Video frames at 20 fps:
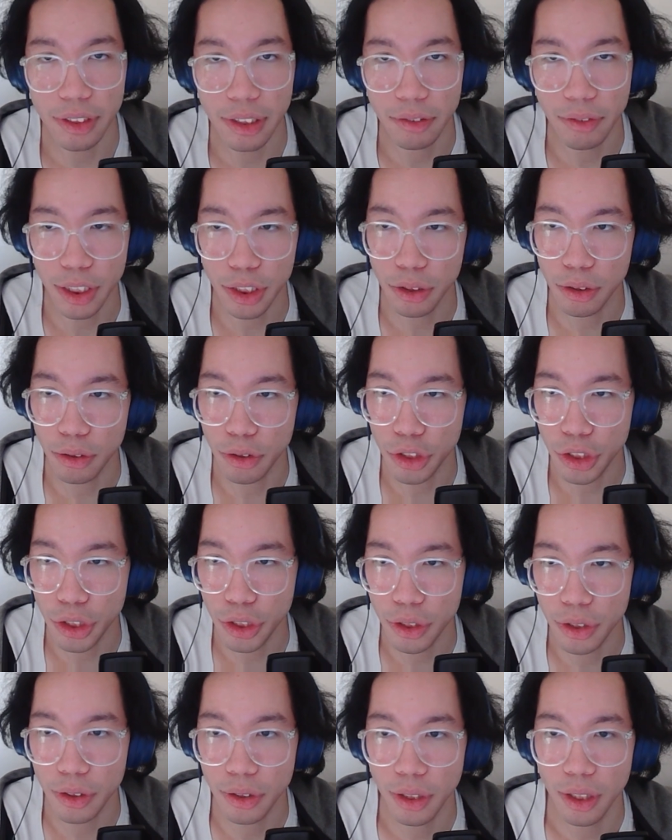
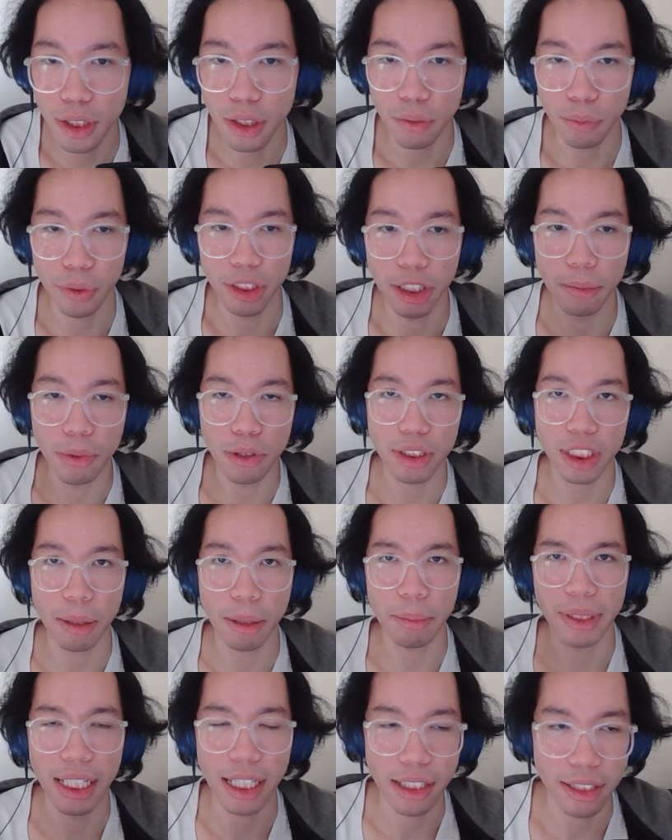resolution with the most
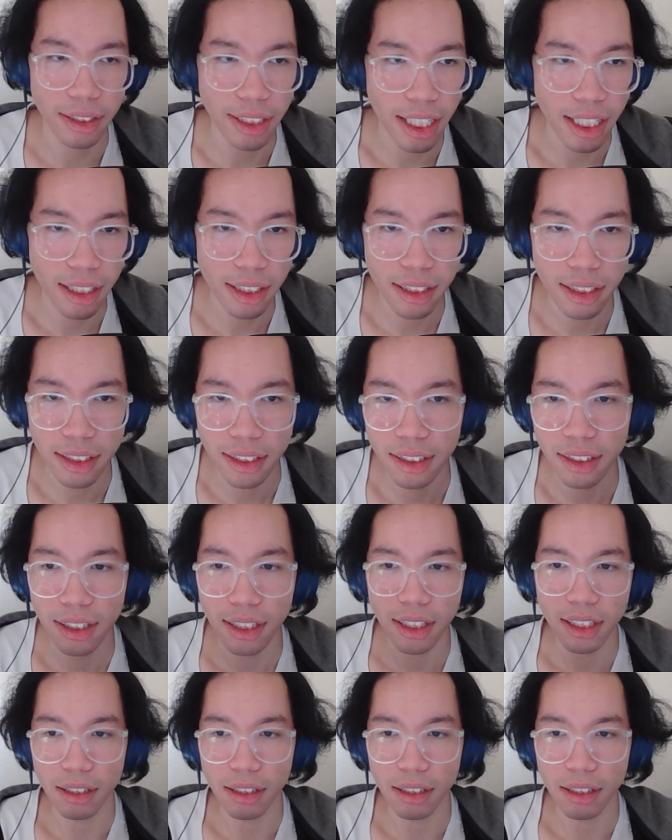updated data,